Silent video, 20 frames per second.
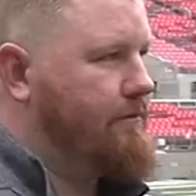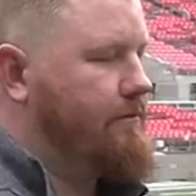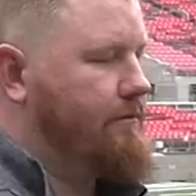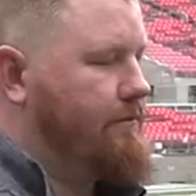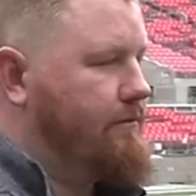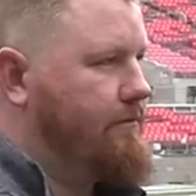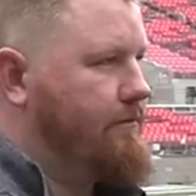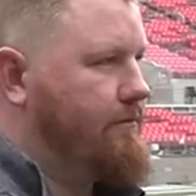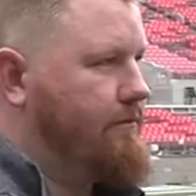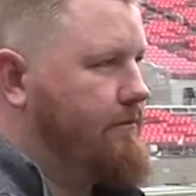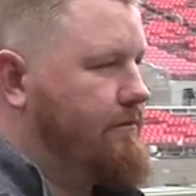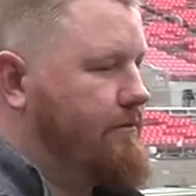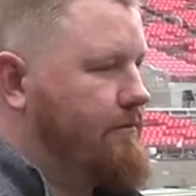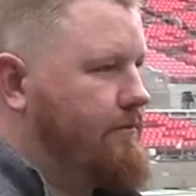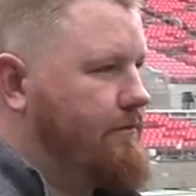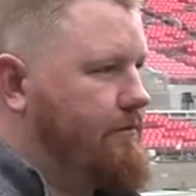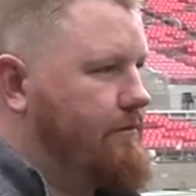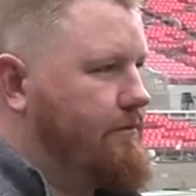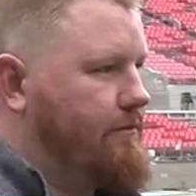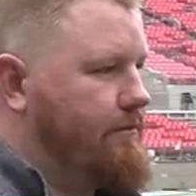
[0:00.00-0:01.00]

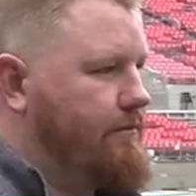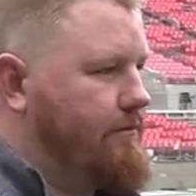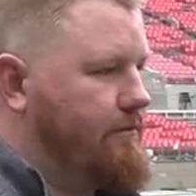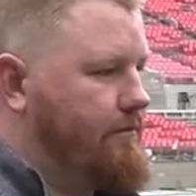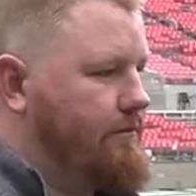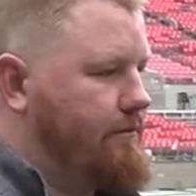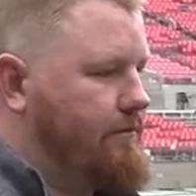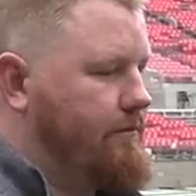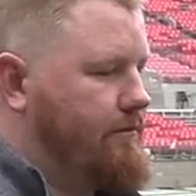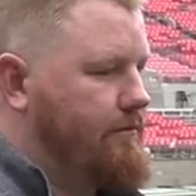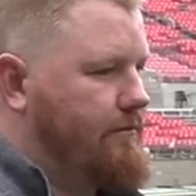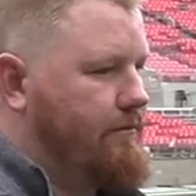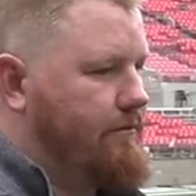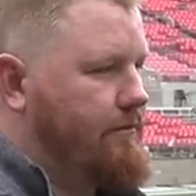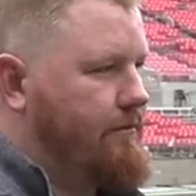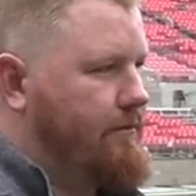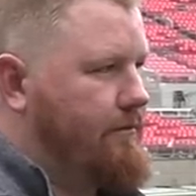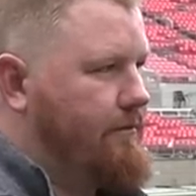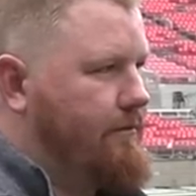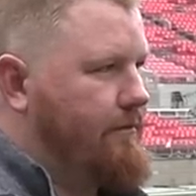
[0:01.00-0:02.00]

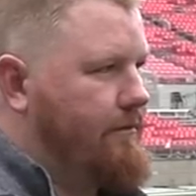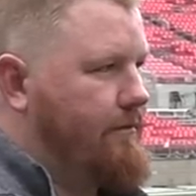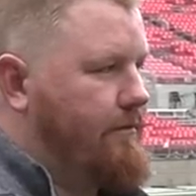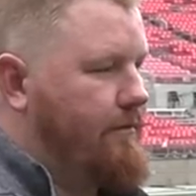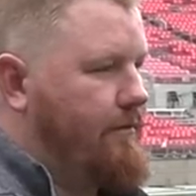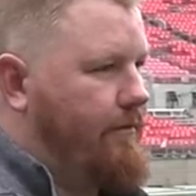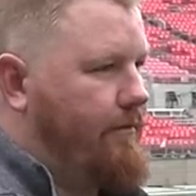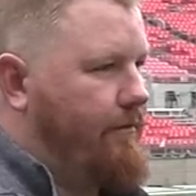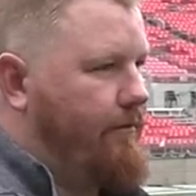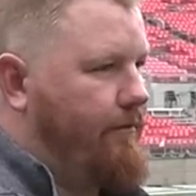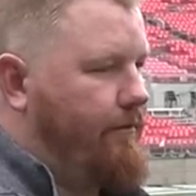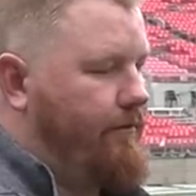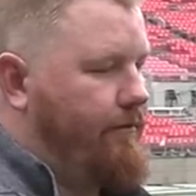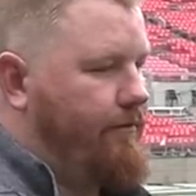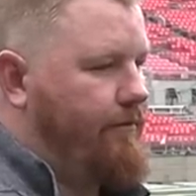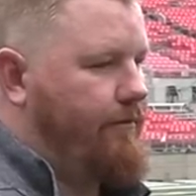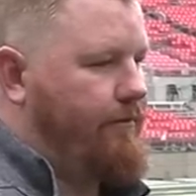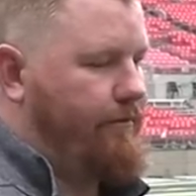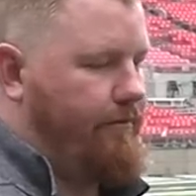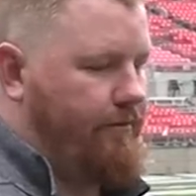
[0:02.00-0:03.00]

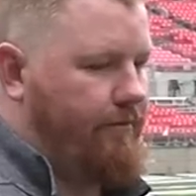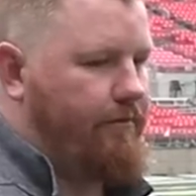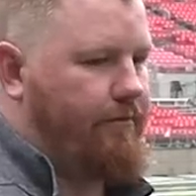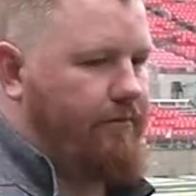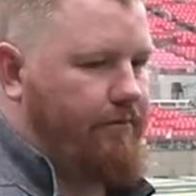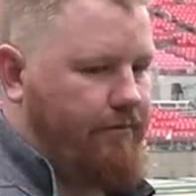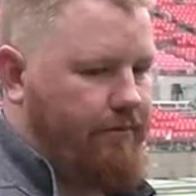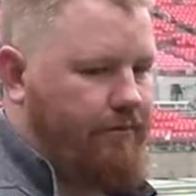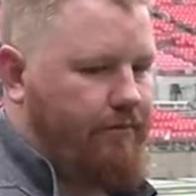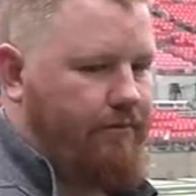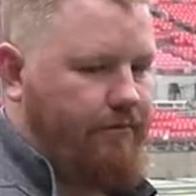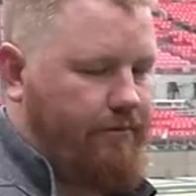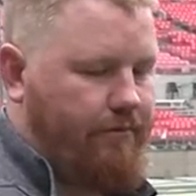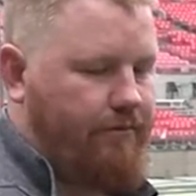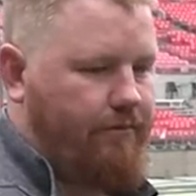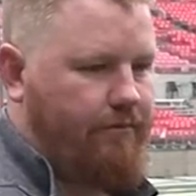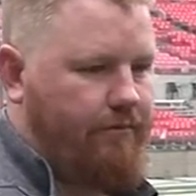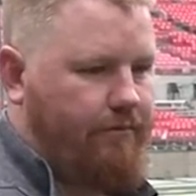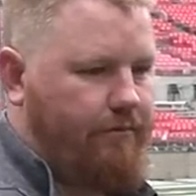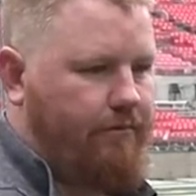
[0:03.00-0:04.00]

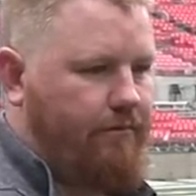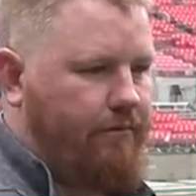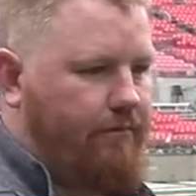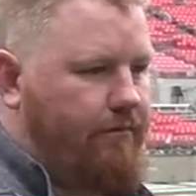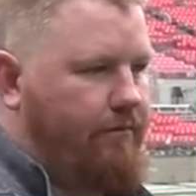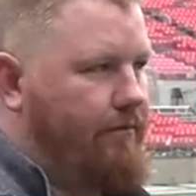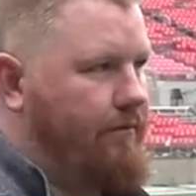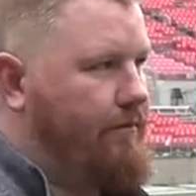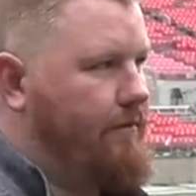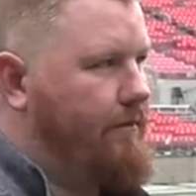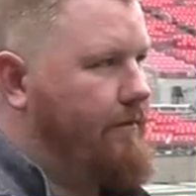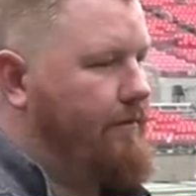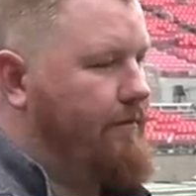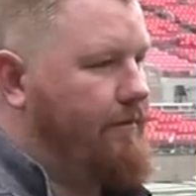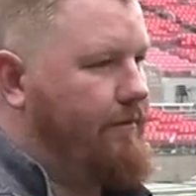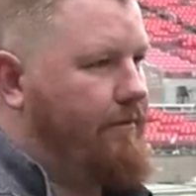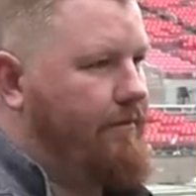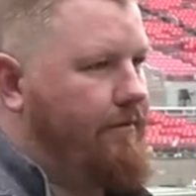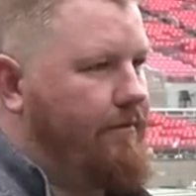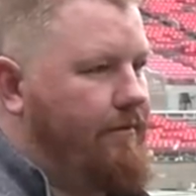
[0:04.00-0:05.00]

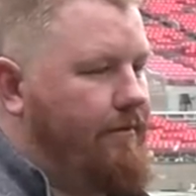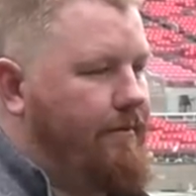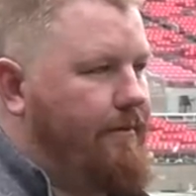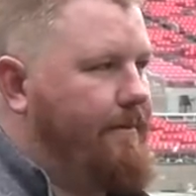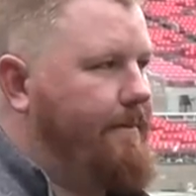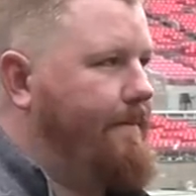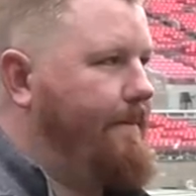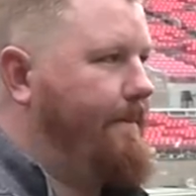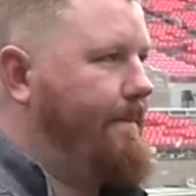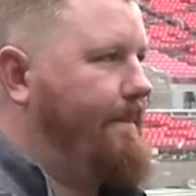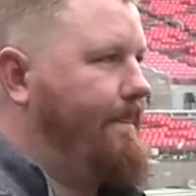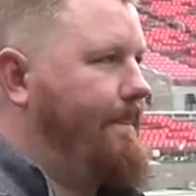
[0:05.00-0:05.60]
(silent)